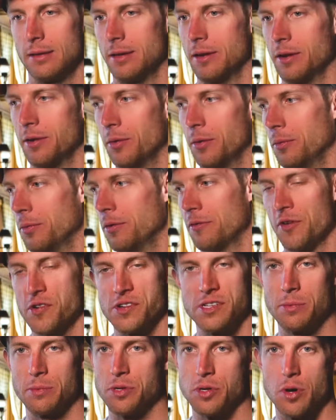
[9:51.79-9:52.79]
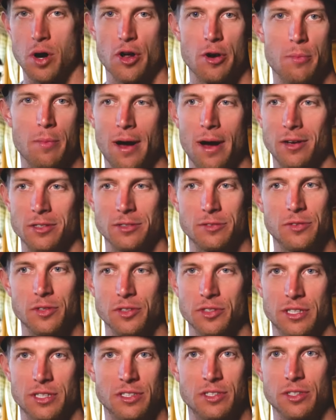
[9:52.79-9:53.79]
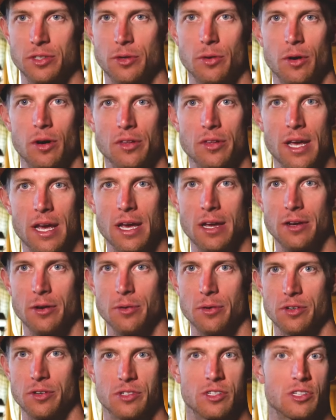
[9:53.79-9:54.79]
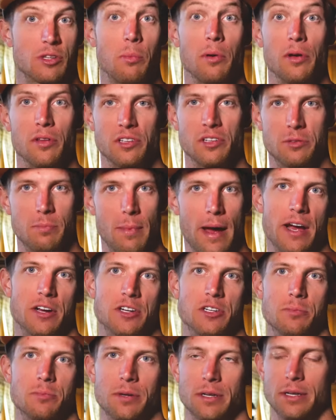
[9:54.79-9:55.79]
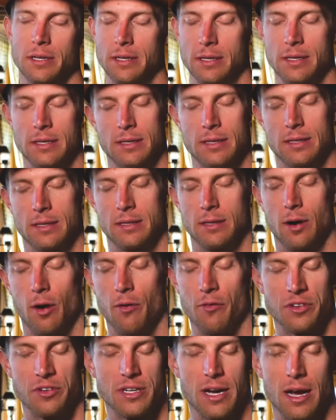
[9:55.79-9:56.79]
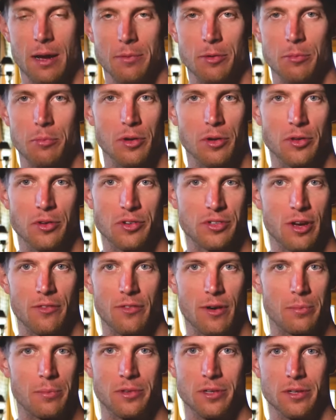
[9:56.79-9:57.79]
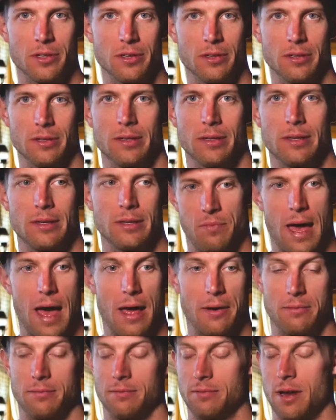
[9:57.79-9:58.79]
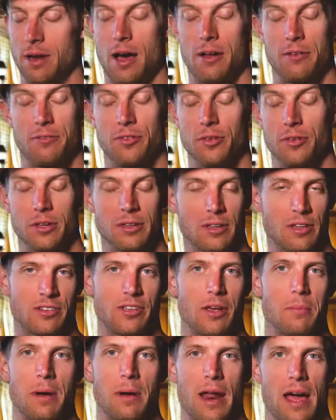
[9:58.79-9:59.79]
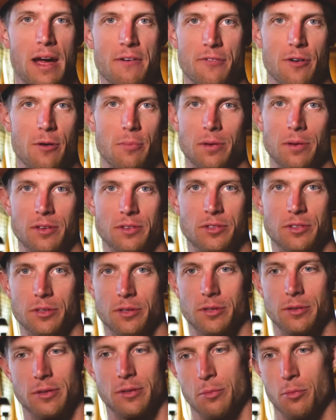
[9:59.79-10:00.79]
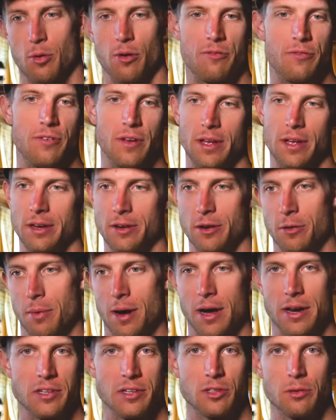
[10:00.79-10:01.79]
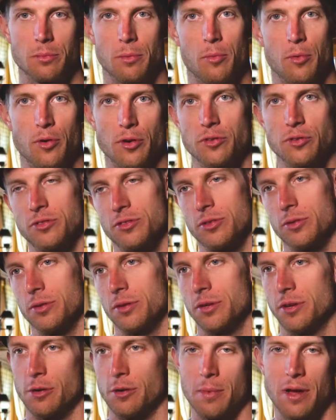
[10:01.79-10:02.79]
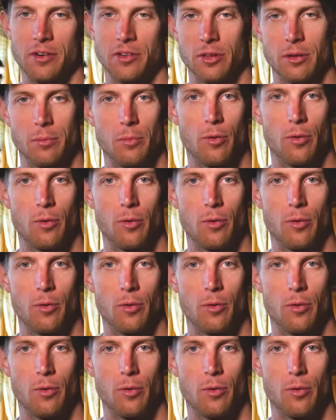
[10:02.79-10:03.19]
You know, the first time you do 100 miles, it feels like it took you all day and you were just completely smashed. But over time you build yourself up to that, not feeling like the same kind of effort because you're more fit and your body's a little bit more used to it and you're mentally